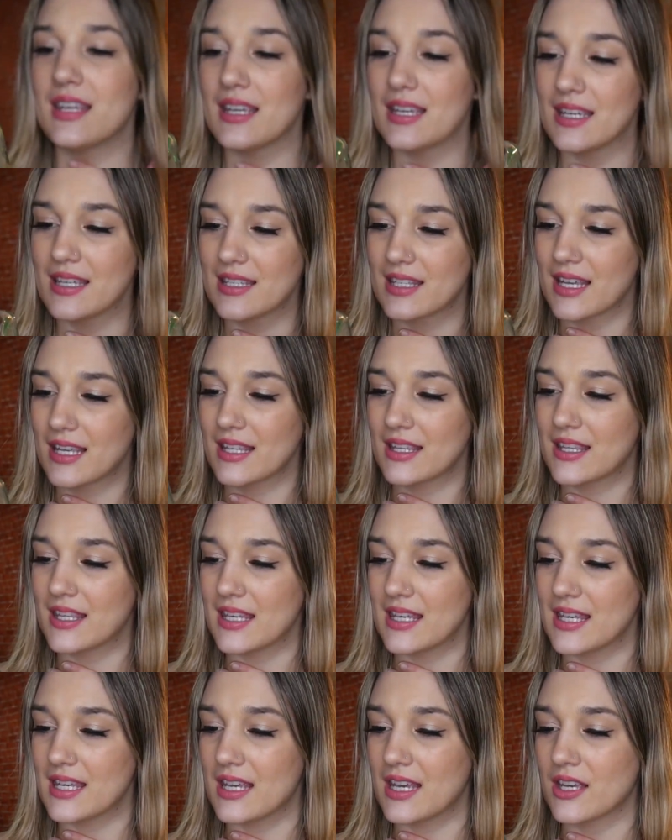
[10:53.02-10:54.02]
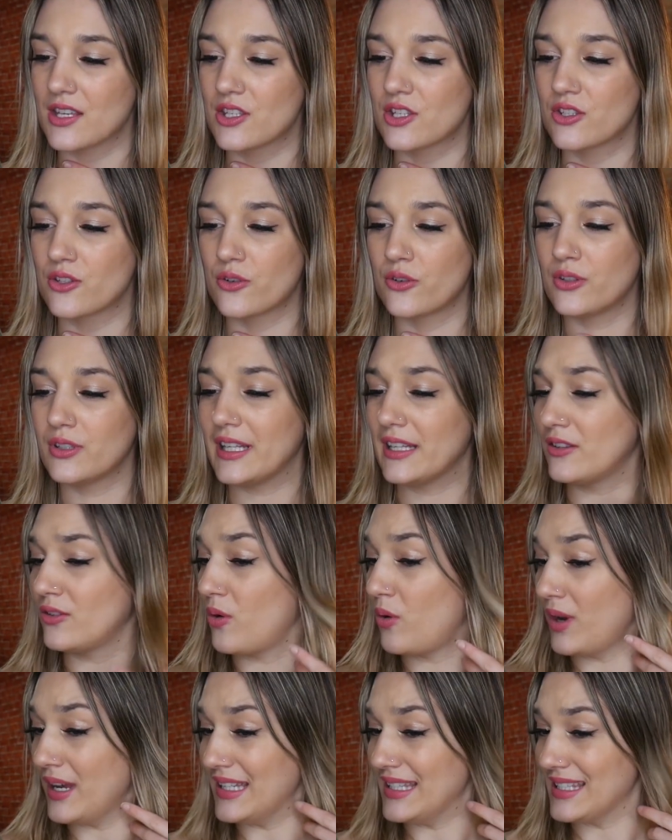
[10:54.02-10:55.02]
is the Sur Le
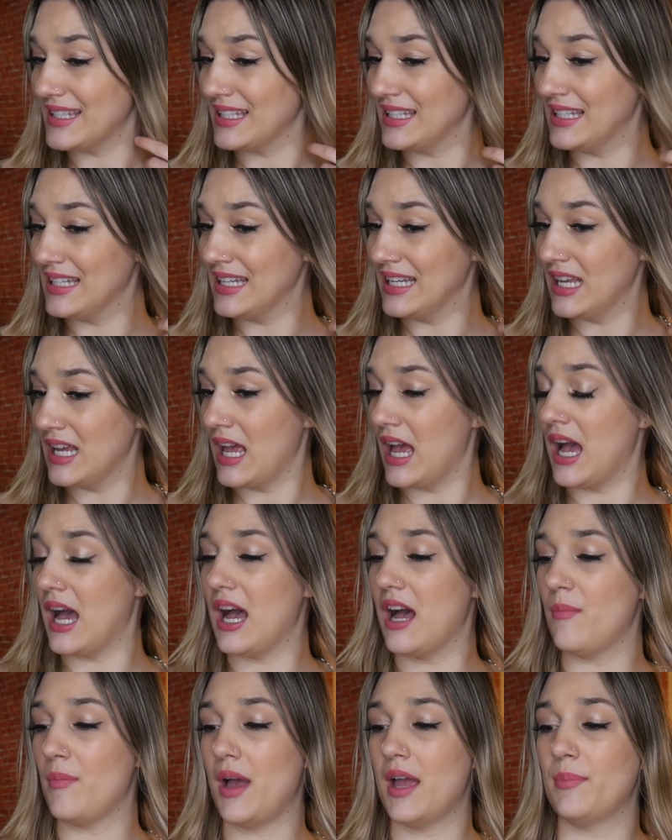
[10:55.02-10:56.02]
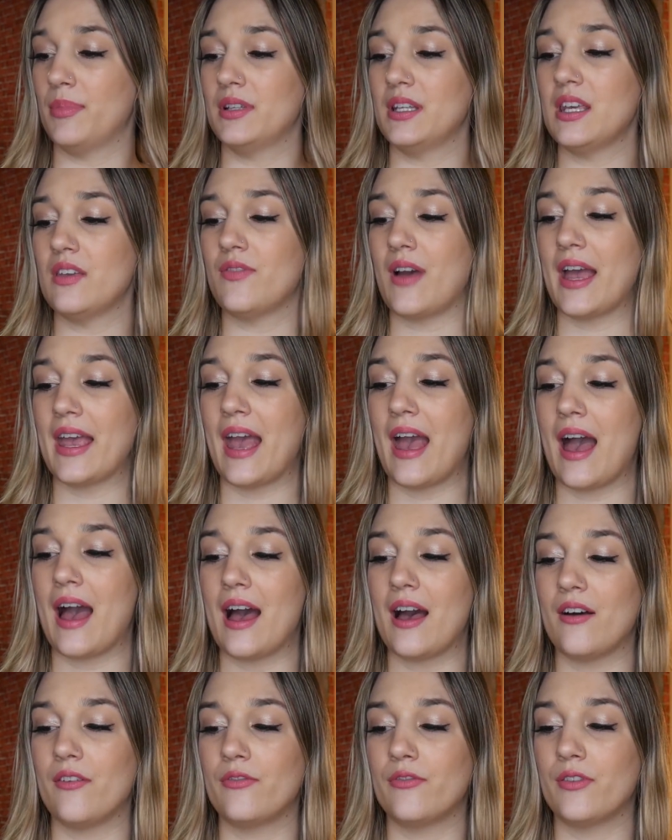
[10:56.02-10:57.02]
Toit. I believe I
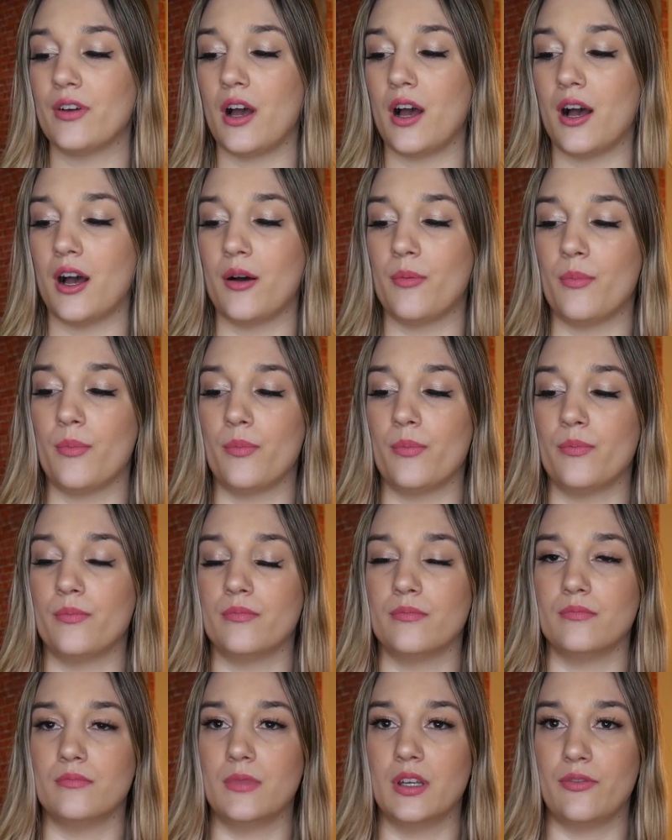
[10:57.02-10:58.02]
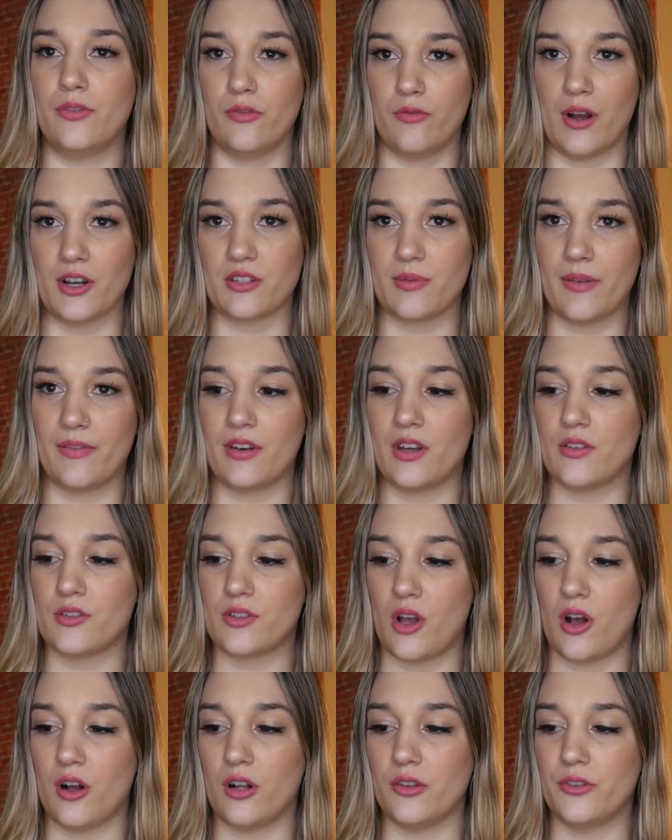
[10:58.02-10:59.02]
have, if you've watched my
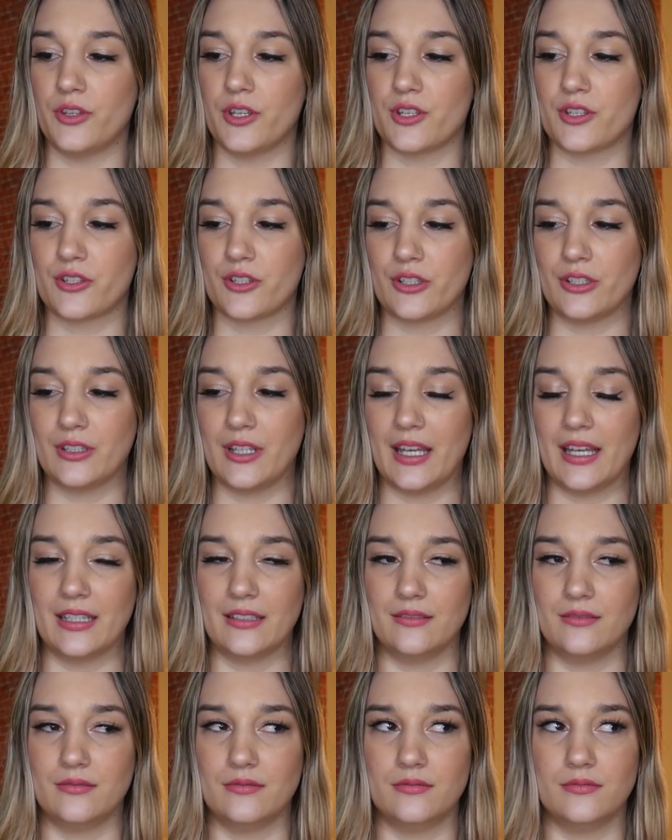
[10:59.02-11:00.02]
videos, hauled the Sur Le